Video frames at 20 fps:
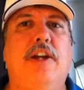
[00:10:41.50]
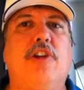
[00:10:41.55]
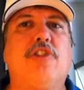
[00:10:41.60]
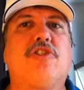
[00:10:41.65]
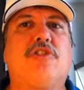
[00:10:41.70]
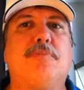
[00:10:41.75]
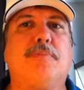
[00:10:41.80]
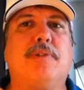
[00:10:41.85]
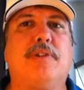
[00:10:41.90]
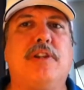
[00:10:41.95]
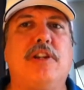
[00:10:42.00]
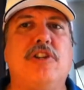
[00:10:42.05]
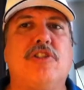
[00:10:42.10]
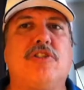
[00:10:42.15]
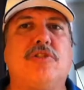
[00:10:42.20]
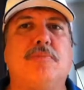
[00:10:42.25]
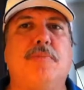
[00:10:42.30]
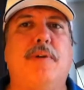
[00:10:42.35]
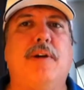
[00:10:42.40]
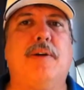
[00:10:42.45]
Here's
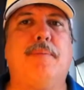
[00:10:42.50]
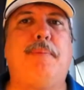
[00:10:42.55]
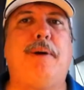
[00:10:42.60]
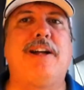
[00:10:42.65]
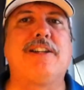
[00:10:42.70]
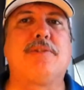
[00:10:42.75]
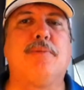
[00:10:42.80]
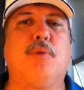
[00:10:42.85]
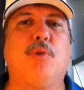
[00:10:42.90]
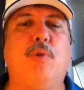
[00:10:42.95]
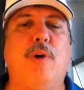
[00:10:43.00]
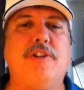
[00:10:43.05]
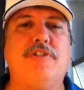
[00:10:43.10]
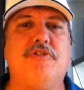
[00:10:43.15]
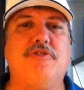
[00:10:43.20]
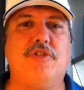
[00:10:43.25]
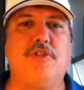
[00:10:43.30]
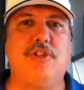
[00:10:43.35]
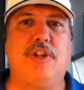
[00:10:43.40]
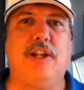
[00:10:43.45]
some possible
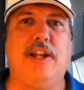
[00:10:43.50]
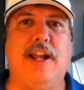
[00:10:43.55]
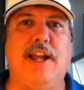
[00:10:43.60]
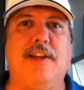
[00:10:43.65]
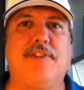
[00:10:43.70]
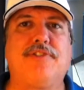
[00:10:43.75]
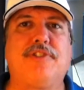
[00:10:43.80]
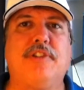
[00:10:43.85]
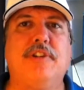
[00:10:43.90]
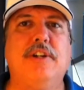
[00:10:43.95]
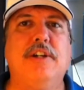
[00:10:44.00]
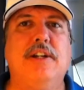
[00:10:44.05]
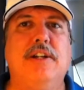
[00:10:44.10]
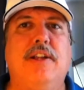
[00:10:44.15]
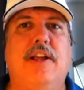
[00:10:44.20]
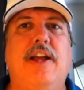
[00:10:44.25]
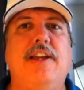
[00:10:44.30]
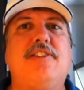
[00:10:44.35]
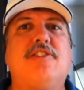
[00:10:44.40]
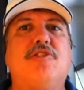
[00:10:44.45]
questions that you can ask.
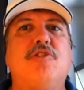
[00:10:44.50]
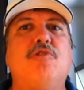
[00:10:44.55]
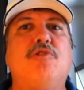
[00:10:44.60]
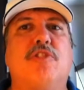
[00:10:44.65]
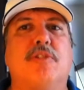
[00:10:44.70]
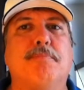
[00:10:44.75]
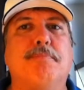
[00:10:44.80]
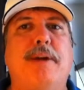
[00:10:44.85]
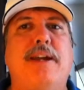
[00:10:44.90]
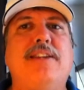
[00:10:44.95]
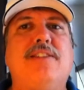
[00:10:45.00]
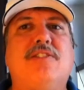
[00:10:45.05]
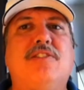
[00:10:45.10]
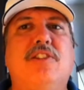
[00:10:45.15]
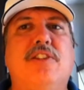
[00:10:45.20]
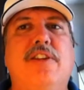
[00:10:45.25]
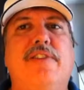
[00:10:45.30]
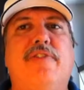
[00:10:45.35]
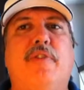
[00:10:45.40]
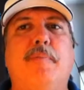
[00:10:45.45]
Hey Susan, based
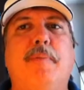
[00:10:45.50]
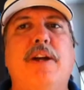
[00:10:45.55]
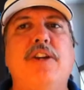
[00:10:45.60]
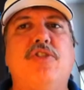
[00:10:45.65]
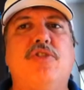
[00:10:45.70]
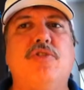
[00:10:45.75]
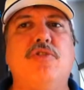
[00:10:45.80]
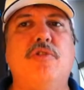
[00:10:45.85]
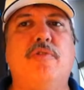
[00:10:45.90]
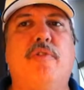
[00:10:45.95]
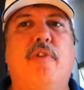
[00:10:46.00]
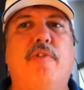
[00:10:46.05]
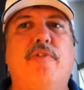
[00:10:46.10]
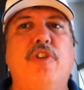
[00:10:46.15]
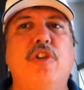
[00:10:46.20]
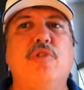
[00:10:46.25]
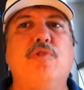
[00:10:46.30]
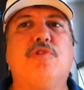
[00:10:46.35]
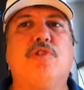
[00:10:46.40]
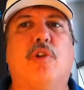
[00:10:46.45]
on the information you've
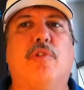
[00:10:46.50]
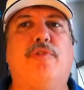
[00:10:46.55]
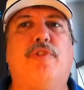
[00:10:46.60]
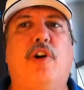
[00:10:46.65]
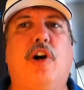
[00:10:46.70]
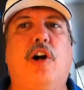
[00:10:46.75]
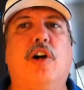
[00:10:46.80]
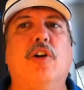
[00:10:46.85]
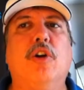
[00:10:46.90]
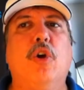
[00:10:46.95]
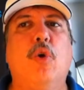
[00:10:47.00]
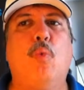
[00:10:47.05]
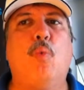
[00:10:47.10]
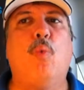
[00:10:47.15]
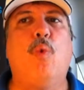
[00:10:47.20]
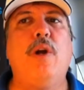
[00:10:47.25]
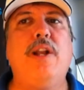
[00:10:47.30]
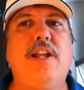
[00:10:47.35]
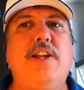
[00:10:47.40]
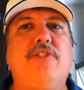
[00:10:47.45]
reviewed so far,
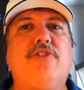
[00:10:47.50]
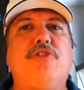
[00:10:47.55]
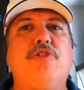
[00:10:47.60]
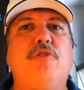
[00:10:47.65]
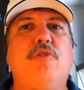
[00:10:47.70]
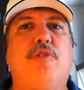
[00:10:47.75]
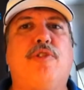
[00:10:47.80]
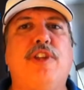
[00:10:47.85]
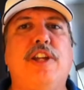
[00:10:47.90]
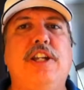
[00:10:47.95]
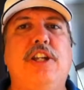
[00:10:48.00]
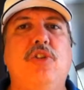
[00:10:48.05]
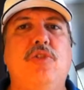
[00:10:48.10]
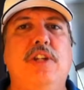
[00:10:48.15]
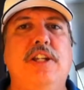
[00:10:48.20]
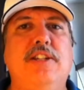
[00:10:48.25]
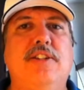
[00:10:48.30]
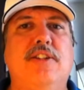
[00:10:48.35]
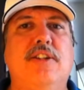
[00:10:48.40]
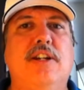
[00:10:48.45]
what else do you think you
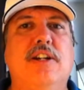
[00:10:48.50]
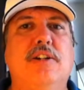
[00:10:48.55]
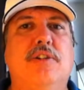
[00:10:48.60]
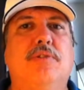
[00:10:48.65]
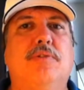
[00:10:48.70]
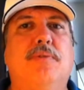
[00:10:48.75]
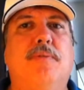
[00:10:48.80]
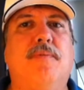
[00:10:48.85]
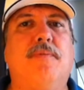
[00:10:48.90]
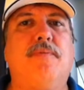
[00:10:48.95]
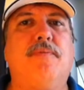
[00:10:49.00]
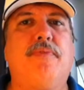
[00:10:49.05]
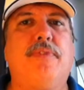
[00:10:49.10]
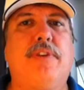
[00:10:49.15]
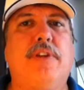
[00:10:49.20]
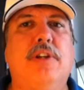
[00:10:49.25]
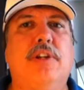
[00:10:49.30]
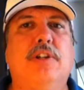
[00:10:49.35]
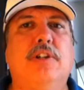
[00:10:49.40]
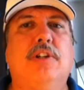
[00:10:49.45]
need to know?
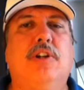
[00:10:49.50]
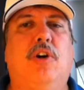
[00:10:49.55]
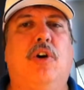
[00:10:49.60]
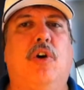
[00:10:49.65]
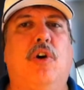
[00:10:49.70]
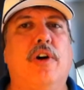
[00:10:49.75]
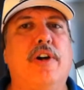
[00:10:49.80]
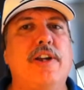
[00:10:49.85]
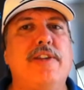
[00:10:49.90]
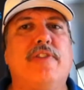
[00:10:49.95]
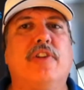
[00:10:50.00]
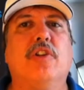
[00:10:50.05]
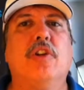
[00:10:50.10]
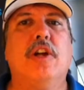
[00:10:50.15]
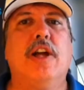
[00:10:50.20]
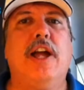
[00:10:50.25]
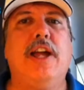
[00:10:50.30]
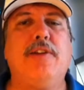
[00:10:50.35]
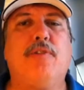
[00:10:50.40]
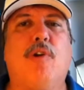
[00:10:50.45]
Or even,
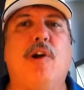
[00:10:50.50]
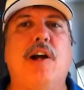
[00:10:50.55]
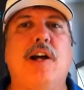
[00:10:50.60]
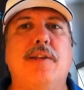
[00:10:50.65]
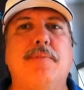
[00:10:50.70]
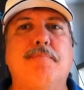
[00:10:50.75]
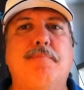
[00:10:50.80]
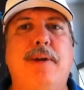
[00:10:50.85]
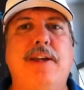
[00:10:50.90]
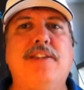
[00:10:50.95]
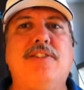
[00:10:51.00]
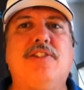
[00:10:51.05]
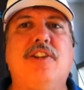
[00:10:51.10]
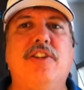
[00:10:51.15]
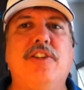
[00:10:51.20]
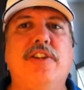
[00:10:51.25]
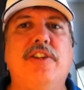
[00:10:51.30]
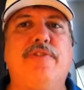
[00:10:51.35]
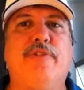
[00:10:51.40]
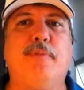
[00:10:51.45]
hey Ron, based
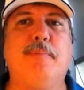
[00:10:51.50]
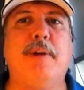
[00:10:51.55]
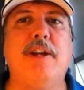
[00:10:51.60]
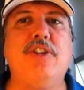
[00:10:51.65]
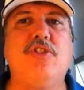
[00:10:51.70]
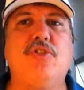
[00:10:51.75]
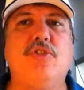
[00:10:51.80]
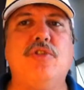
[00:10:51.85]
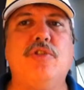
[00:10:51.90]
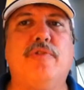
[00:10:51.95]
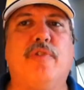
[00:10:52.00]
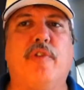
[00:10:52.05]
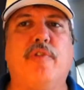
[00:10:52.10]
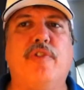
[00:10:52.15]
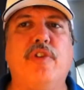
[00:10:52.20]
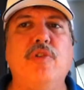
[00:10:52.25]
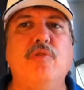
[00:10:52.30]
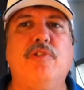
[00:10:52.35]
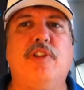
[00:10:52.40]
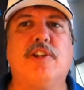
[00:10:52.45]
on the information you've
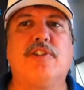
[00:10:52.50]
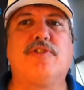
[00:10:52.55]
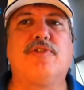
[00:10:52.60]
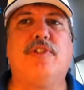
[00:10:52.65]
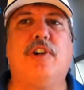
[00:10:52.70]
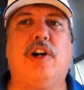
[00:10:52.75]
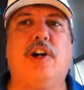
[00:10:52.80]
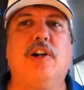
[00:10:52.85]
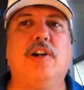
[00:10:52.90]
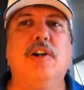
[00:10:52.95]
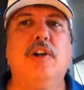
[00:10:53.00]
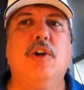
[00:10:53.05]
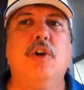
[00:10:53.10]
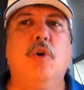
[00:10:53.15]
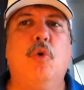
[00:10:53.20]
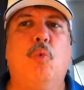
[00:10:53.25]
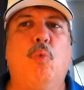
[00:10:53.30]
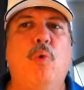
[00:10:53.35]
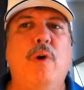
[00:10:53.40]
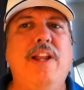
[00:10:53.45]
reviewed thus far,
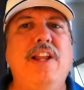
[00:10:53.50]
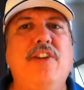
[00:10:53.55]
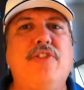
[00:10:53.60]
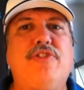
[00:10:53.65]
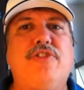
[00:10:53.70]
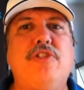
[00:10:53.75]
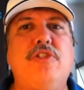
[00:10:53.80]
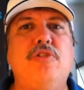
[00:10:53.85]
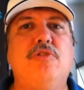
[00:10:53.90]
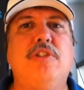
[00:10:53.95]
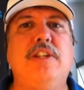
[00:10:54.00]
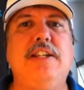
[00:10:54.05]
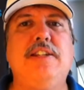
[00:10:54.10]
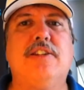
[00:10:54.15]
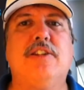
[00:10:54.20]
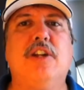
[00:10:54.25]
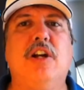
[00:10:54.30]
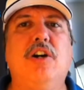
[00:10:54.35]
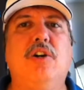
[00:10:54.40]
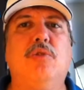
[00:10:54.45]
what else do you need
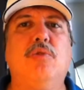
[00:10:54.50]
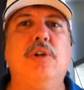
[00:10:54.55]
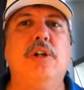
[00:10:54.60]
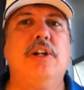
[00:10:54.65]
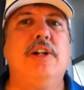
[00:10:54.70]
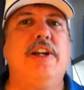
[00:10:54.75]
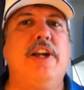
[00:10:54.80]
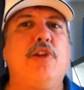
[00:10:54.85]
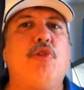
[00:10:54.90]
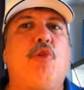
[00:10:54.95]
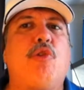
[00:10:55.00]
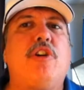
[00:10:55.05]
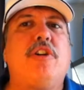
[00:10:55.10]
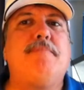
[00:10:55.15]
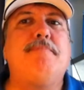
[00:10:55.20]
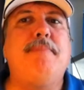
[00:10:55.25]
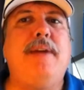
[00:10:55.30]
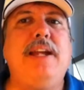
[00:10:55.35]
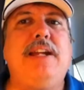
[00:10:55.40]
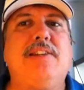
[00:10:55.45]
to know in order
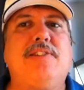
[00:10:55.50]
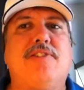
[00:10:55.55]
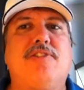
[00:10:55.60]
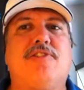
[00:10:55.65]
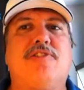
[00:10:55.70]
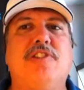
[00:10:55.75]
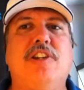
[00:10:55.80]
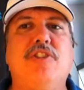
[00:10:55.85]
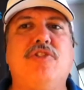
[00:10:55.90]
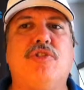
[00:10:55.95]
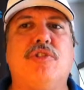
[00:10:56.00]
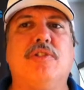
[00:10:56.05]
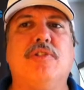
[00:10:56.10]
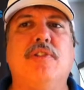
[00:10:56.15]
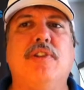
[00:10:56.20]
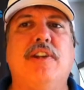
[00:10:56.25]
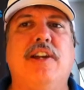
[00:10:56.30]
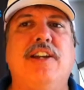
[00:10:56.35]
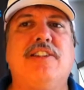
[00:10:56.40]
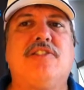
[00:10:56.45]
to make a decision
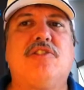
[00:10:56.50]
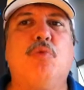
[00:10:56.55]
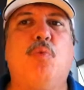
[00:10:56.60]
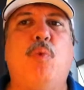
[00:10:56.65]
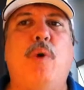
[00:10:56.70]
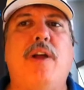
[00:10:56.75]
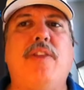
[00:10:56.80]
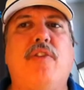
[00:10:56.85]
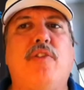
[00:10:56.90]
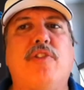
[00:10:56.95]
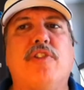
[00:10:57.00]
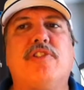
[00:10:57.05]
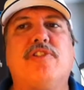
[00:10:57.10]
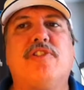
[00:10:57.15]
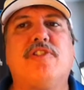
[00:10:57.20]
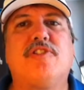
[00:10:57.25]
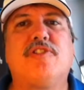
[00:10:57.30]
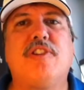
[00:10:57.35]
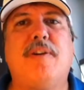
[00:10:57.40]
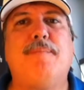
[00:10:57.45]
as to whether
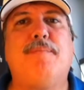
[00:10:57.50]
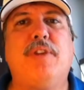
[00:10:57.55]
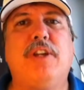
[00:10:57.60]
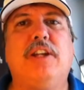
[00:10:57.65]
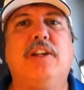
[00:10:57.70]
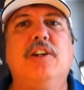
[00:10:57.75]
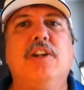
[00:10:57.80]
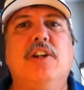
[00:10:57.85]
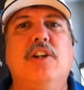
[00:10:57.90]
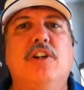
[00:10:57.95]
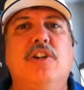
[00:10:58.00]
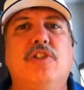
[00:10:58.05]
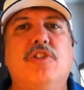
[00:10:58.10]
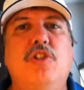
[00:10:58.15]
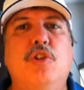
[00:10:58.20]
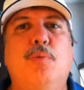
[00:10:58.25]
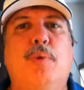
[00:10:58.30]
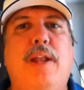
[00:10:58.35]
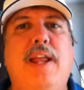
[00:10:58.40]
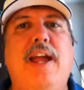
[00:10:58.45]
this is something
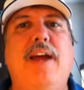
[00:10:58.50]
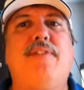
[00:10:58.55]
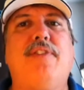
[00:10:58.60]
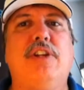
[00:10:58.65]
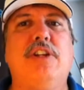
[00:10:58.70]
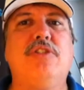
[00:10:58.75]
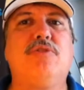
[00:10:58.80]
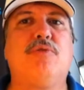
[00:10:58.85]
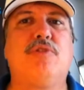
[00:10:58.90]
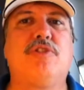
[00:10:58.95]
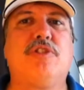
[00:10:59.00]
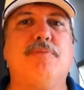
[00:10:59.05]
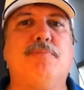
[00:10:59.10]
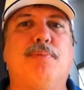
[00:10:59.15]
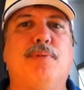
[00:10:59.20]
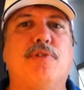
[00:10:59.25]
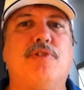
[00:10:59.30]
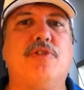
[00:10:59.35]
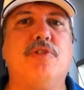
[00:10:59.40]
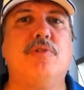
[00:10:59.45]
you would have an interest in
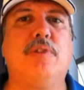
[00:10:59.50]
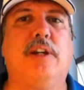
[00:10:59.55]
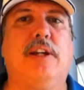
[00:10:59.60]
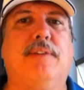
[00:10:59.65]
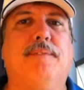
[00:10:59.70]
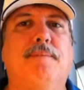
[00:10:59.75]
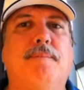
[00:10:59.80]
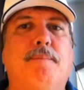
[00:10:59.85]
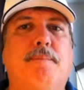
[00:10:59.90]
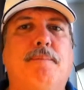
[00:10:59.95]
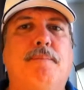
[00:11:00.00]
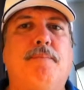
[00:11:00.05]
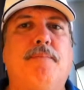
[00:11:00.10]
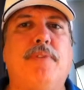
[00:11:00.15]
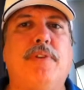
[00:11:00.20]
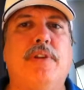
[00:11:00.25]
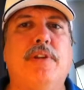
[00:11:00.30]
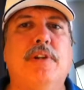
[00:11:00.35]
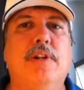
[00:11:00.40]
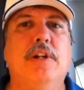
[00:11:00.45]
pursuing?
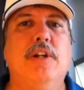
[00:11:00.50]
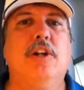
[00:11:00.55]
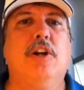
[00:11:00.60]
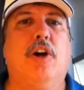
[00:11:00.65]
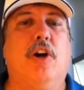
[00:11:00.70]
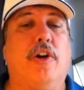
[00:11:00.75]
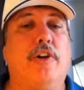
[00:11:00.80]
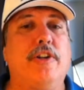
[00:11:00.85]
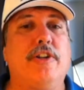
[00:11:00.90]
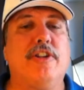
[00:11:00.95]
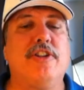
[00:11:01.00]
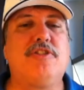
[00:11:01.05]
All right,